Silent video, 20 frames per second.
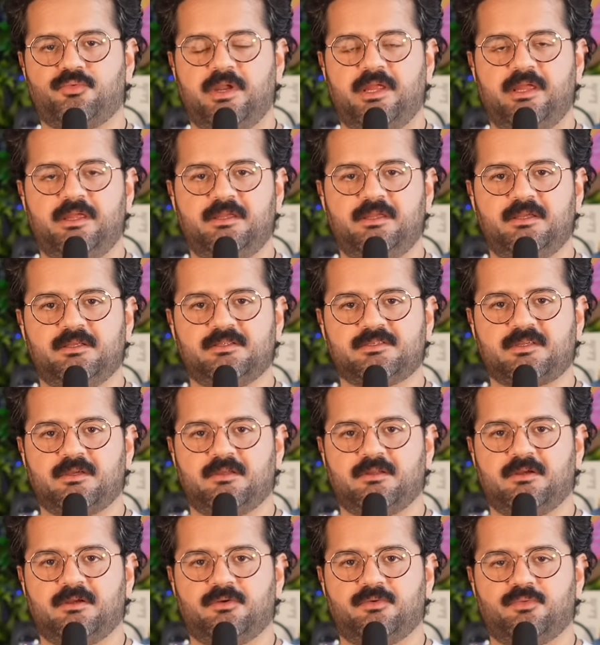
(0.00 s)
Ray is
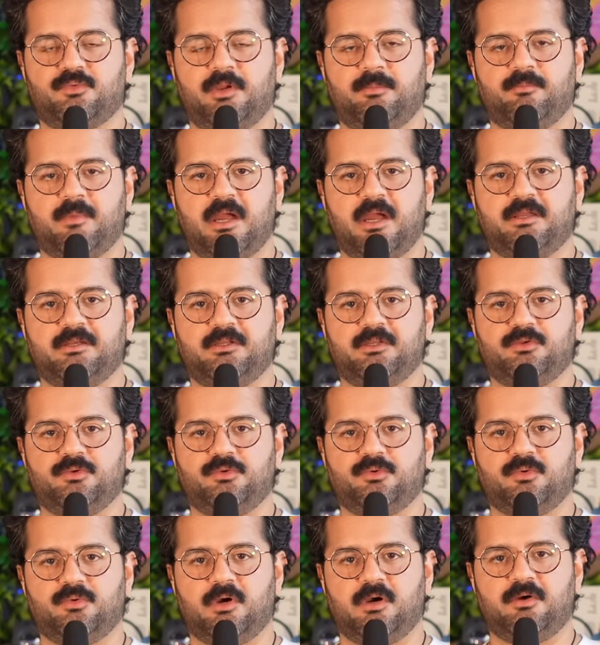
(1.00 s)
gonna remind
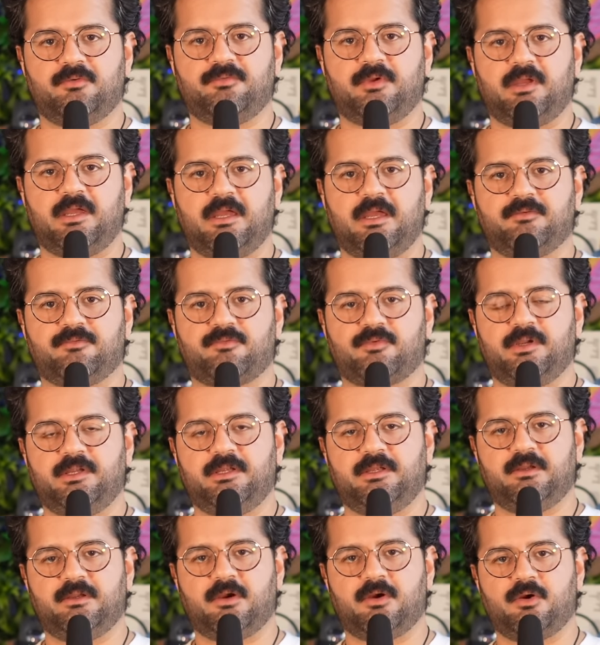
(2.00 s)
you of
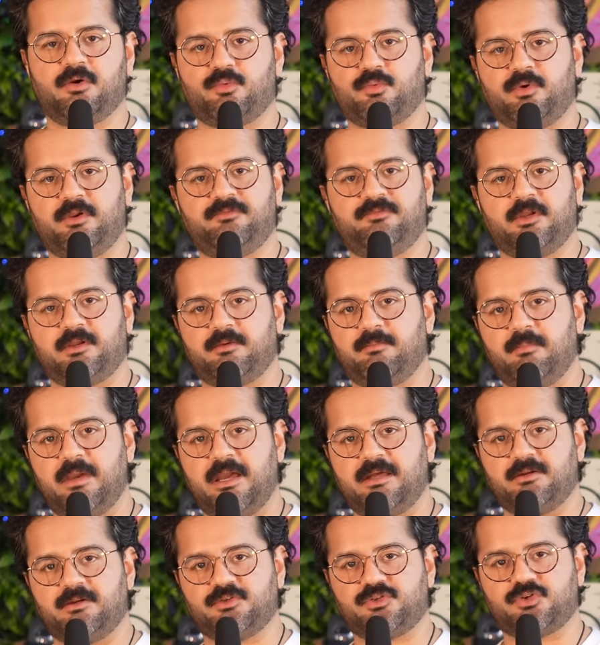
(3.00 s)
every horrific
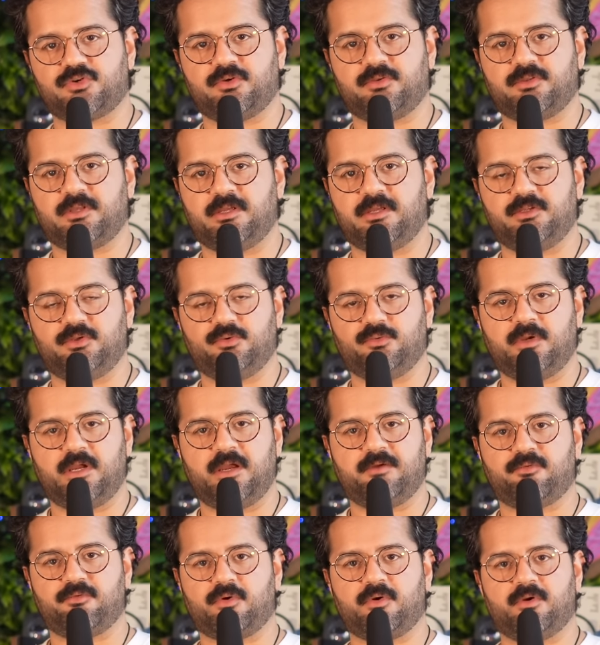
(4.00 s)
manager that you
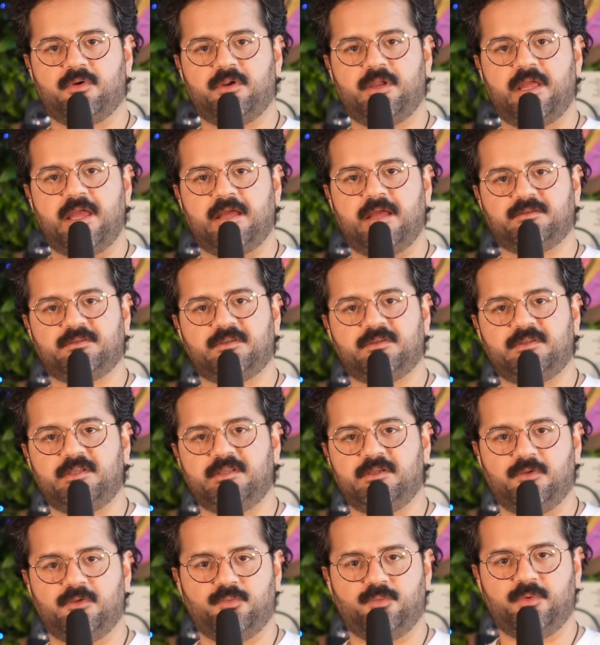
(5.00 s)
ever had to
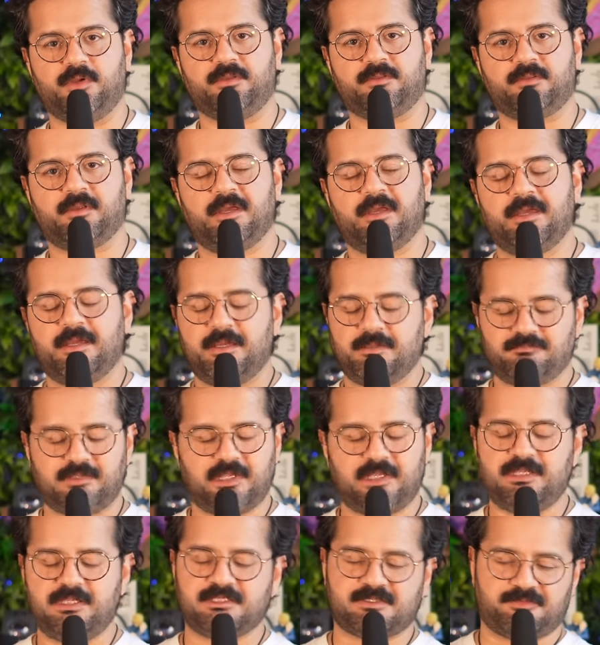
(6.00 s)
deal with.
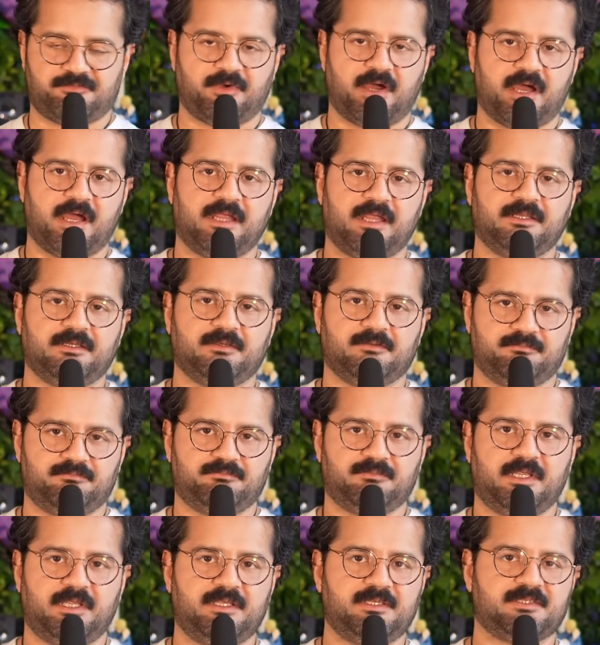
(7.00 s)
He's fine.
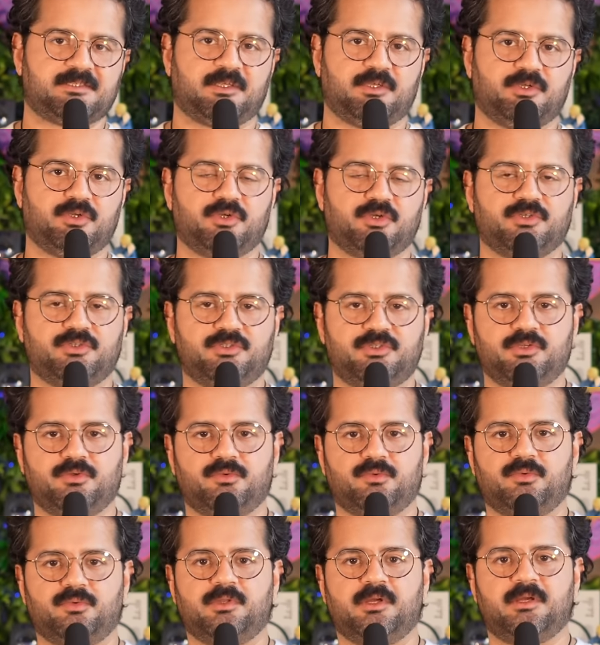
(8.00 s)
He's a good
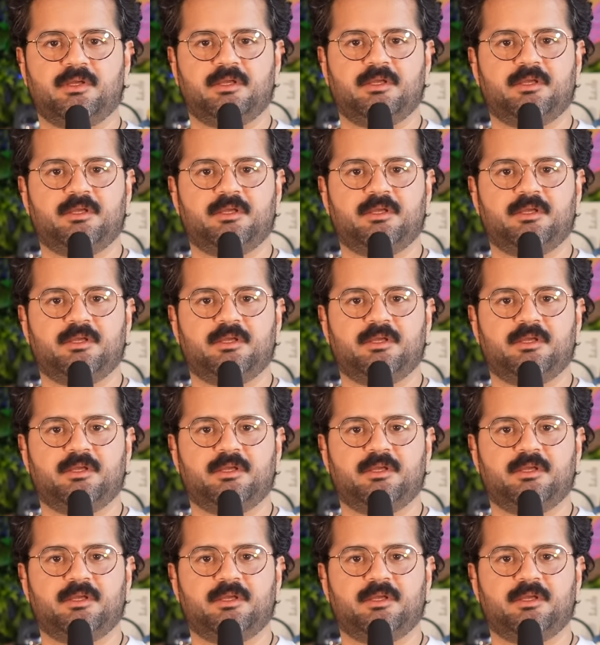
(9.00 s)
dude.